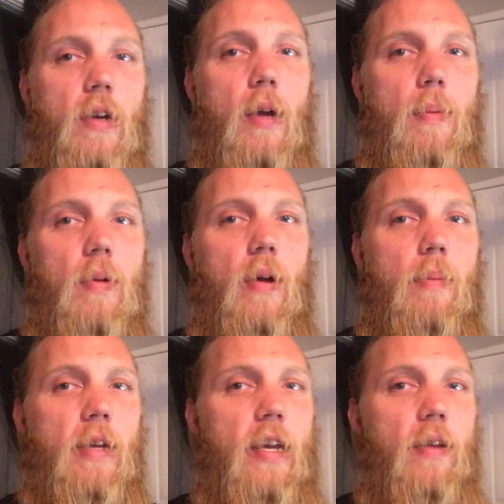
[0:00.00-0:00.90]

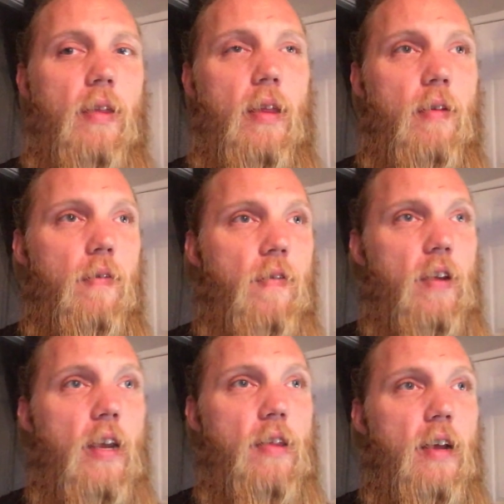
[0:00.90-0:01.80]
couple key
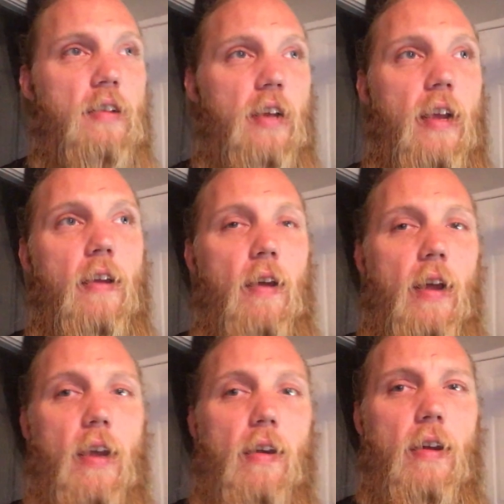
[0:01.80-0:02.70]
things I
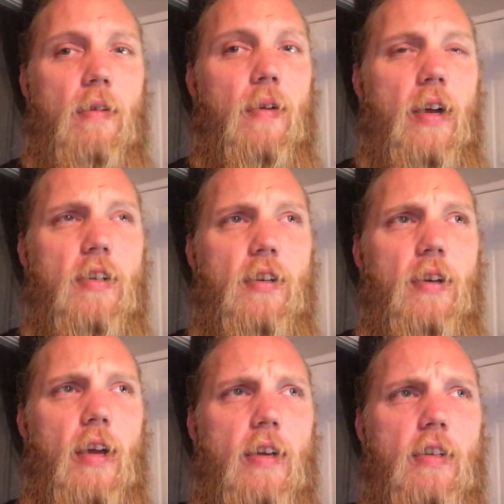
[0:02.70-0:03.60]
can advise to you
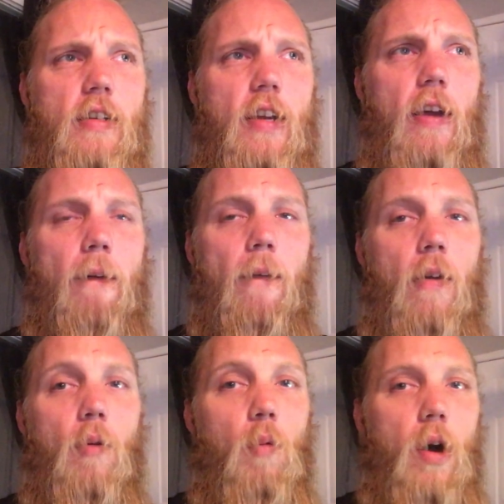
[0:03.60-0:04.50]
guys is
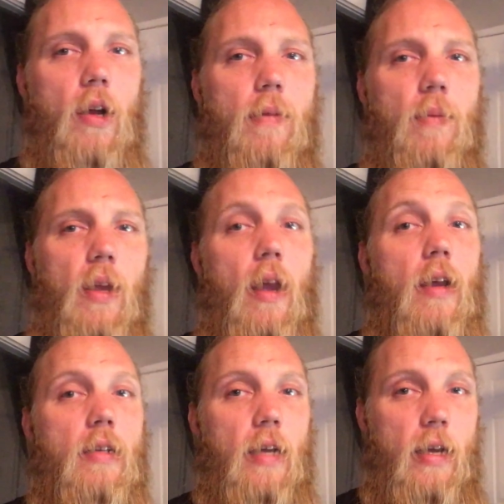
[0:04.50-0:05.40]
1,
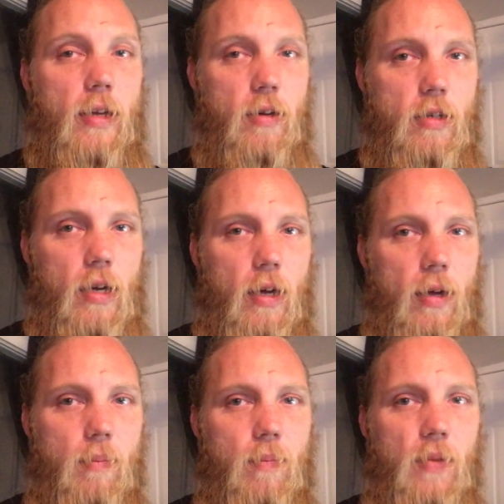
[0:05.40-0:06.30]
take your
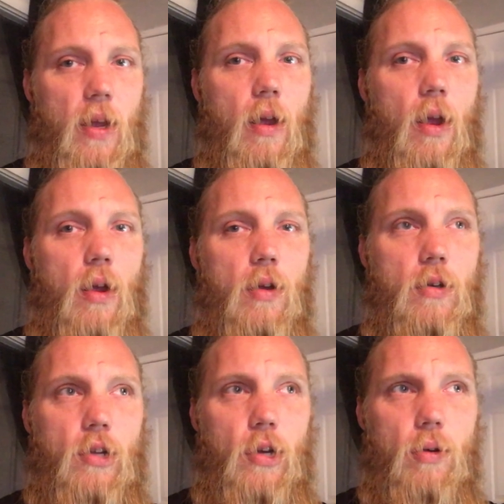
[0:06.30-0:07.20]
time.
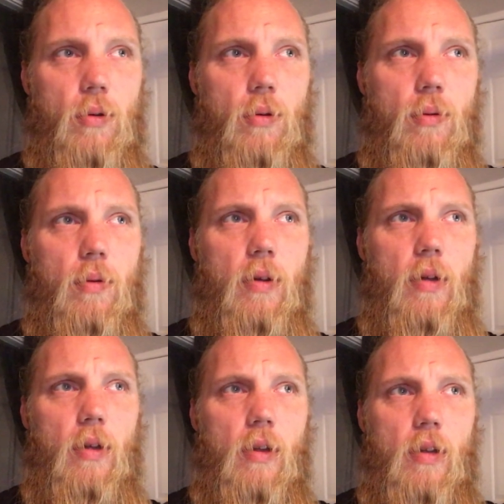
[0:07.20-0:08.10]
2,
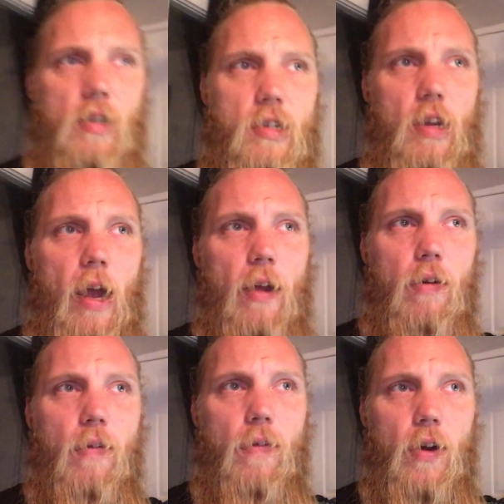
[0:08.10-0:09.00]

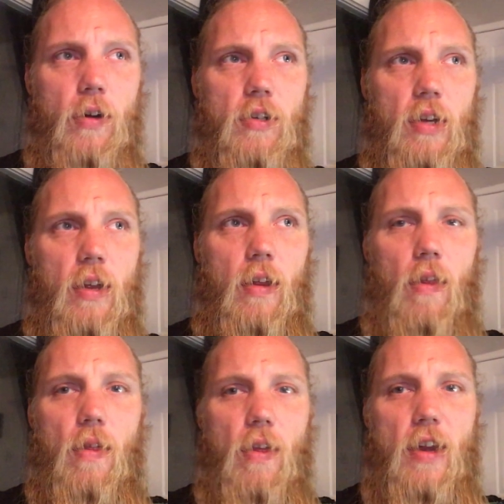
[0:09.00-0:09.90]
style first,
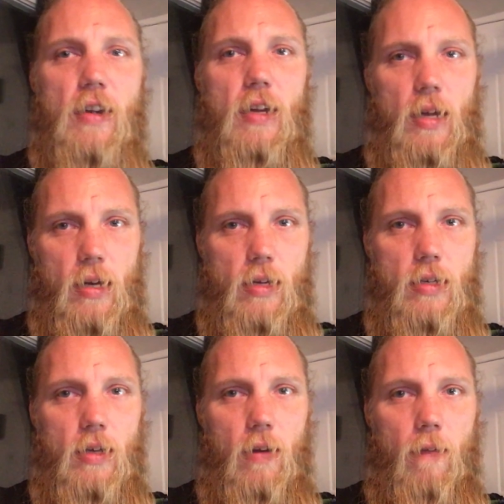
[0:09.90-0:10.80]
then cut.